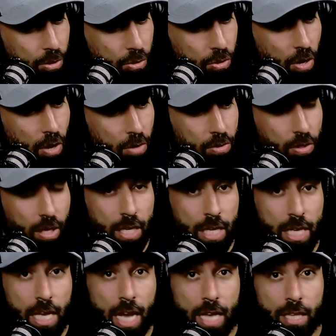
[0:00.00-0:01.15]
John's, and
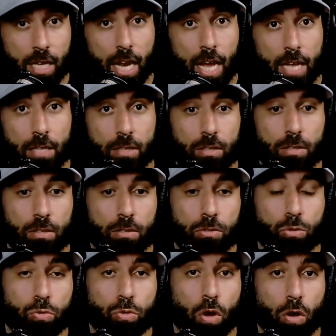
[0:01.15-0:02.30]
he has a lot
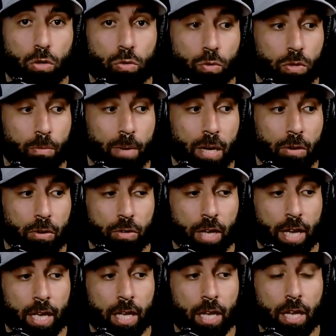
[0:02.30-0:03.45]
to talk to us about,
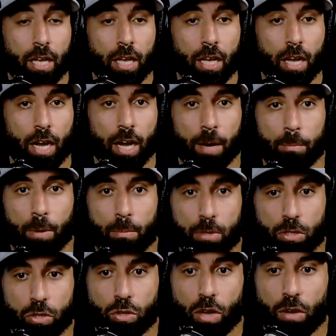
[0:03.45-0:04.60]
okay? But
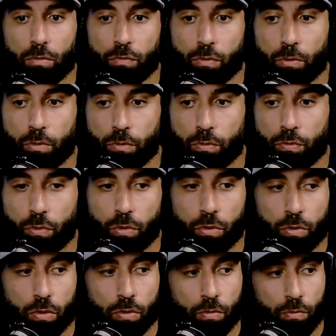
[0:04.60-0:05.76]
Mr. John,
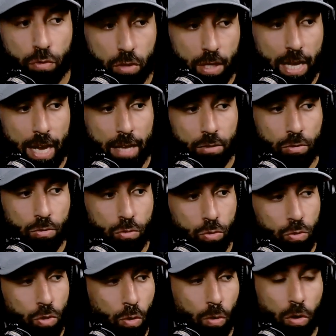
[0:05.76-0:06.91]
for the guys to
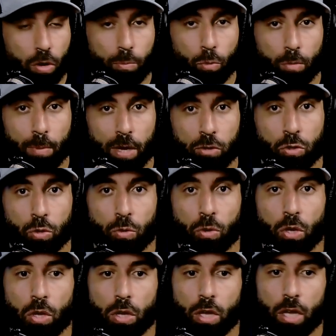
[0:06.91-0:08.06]
know a little more about you,
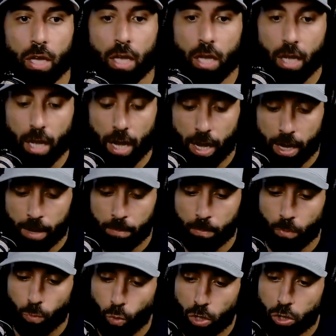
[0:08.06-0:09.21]

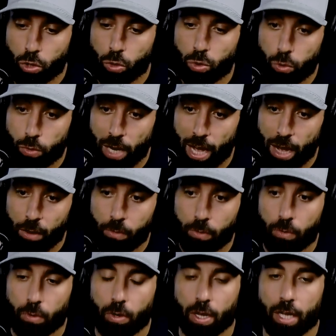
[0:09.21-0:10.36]
what do you do
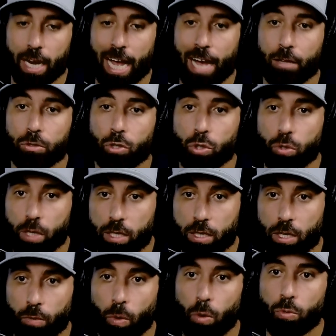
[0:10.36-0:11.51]
now, and how did you get
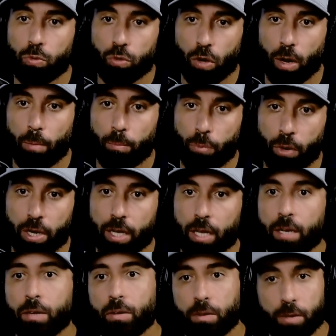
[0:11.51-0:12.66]
there? What was your
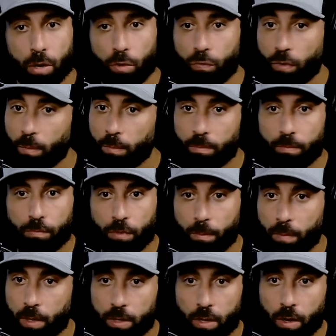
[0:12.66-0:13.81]
upbringing, from
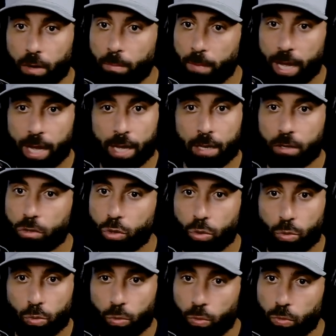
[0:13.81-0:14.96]
a young man
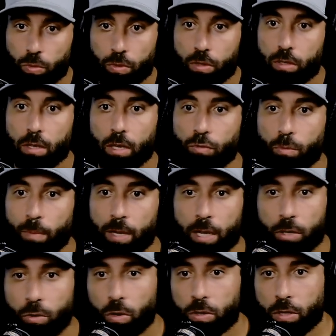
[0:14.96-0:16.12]
to the successful man that
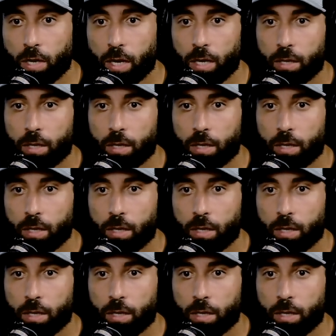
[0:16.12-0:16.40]
you are today?